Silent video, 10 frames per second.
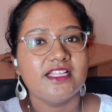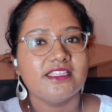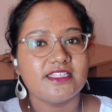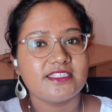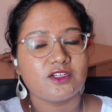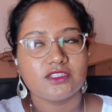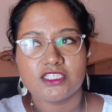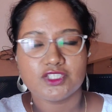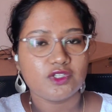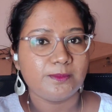
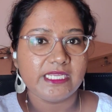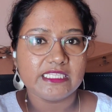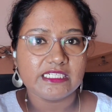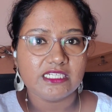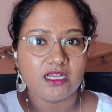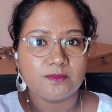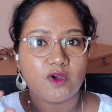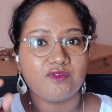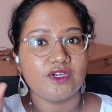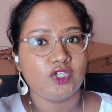This could be in the term
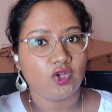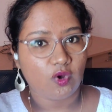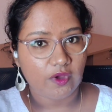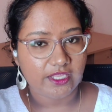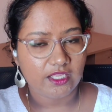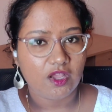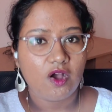of a toy